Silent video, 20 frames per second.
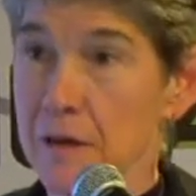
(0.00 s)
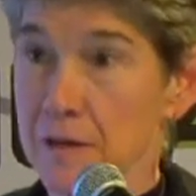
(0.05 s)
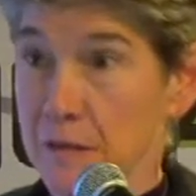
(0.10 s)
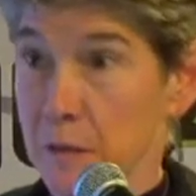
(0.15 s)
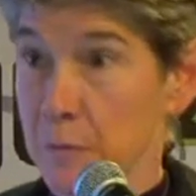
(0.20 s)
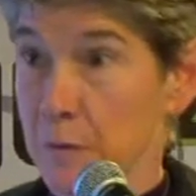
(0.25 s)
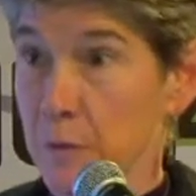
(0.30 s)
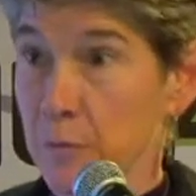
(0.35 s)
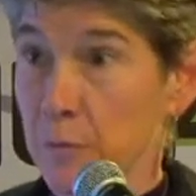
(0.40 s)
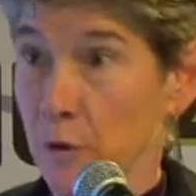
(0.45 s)

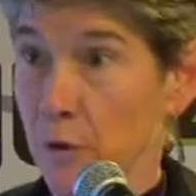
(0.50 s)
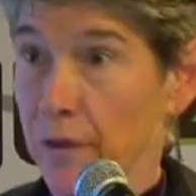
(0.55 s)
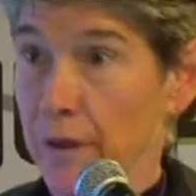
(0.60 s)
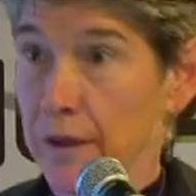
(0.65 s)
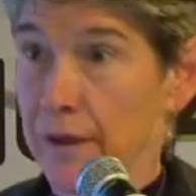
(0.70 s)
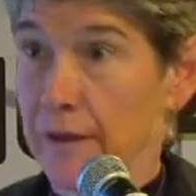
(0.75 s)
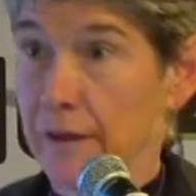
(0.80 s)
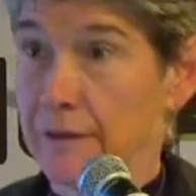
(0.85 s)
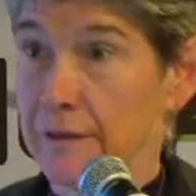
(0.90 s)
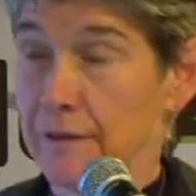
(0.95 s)
some people
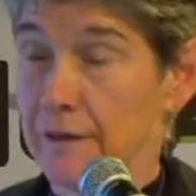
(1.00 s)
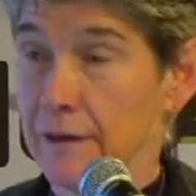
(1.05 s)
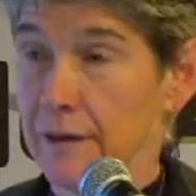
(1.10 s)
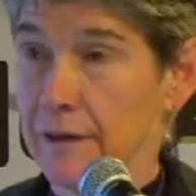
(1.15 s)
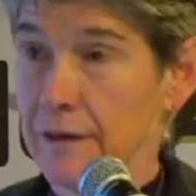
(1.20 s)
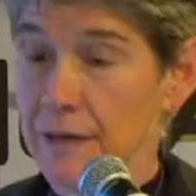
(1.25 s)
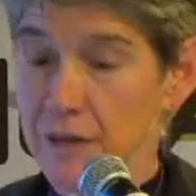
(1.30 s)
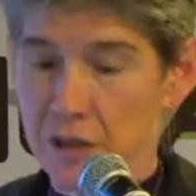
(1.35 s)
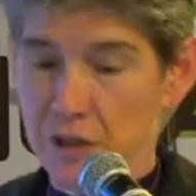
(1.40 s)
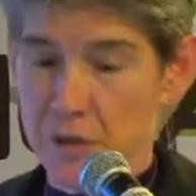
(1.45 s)
think it
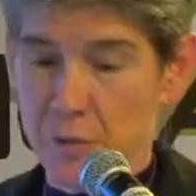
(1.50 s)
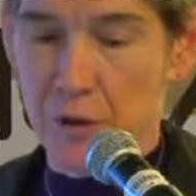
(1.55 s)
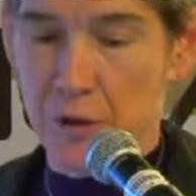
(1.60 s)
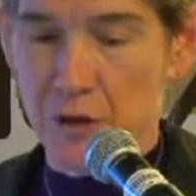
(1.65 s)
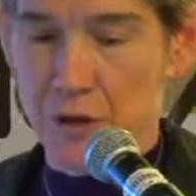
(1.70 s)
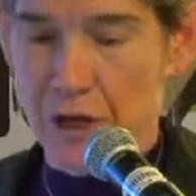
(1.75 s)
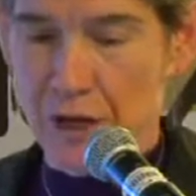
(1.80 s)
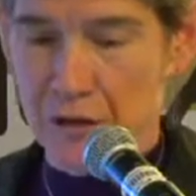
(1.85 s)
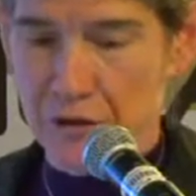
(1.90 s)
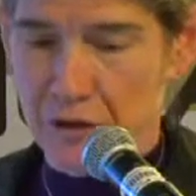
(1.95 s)
needs
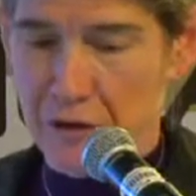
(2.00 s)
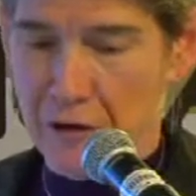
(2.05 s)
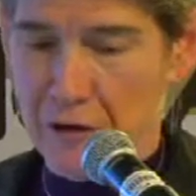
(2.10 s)
changed,